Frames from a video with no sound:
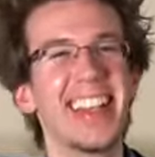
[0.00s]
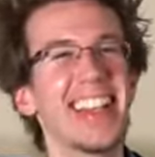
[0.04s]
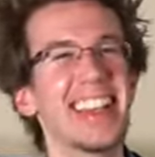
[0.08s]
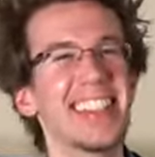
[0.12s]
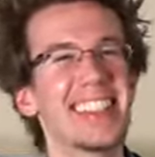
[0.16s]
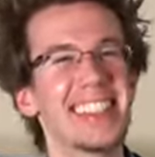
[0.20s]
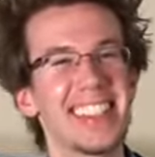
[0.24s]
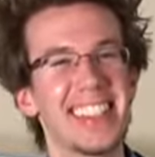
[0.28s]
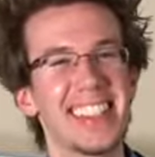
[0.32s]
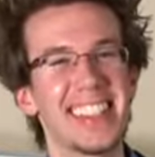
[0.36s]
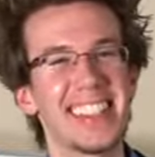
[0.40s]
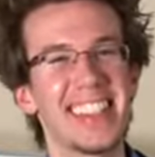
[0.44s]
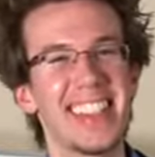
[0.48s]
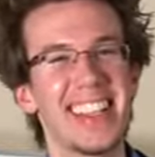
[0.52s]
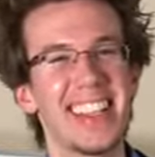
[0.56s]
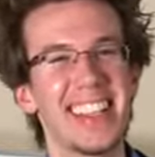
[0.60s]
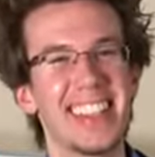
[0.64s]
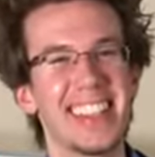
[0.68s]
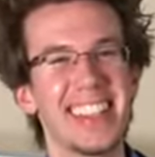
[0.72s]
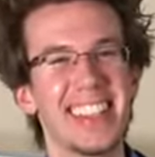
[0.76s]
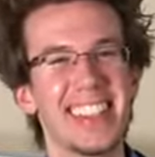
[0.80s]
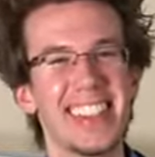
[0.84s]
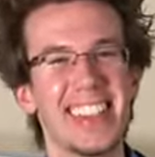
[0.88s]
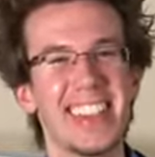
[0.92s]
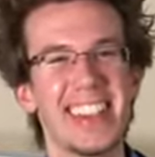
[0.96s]
It's not
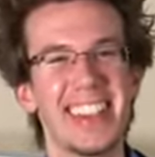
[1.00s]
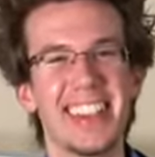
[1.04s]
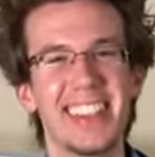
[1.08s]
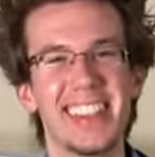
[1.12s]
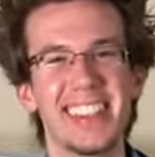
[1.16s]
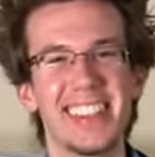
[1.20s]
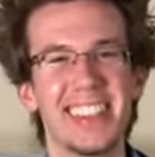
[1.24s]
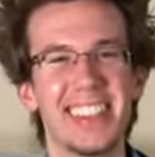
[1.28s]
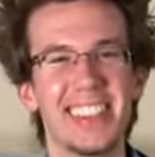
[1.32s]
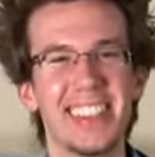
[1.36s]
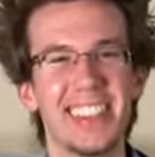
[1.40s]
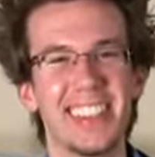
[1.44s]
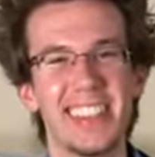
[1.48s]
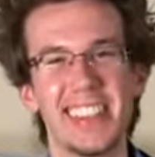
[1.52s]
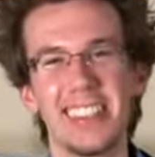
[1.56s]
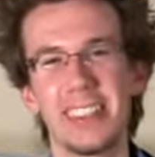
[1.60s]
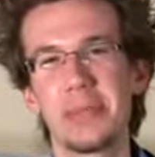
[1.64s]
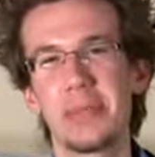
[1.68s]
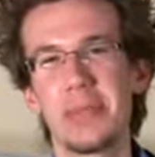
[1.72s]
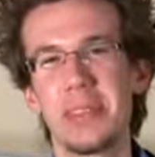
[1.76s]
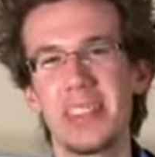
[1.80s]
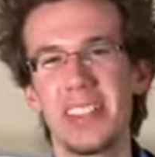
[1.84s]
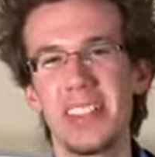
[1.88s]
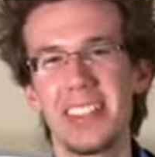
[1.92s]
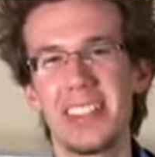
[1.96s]
that hard though,
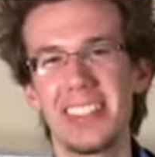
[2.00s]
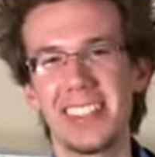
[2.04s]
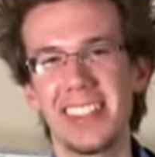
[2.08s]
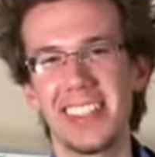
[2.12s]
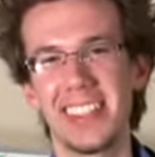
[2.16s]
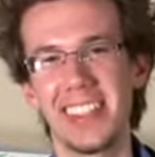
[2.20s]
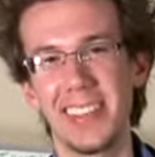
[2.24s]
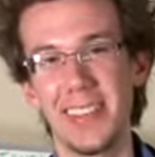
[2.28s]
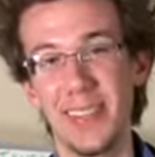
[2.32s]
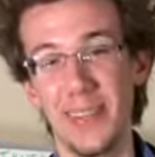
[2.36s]
it's pretty easy.